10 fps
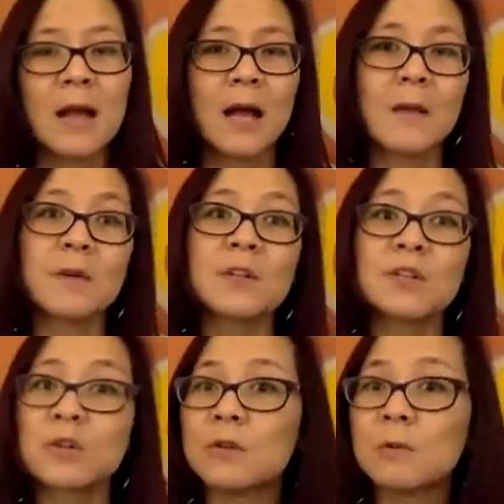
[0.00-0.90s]
I'm going to
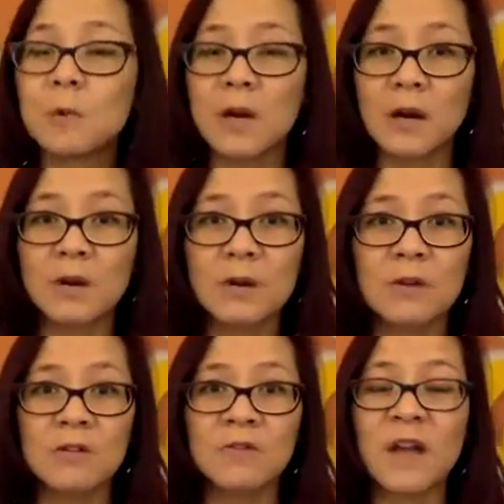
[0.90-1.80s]
show you where you
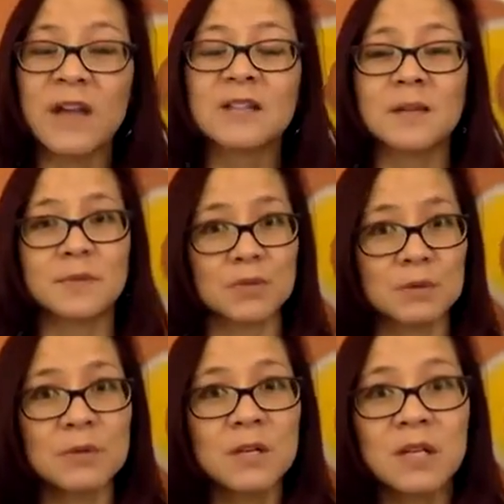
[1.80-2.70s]
can find
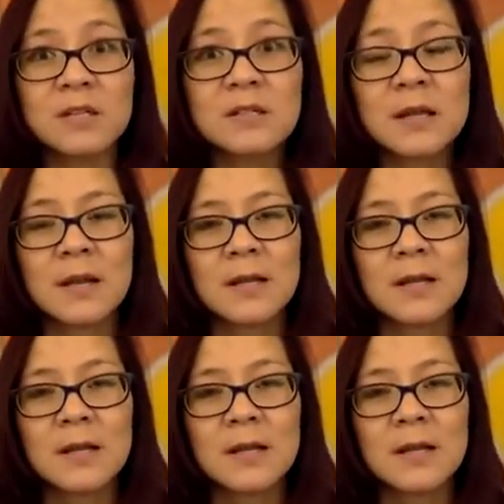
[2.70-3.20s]
opportunities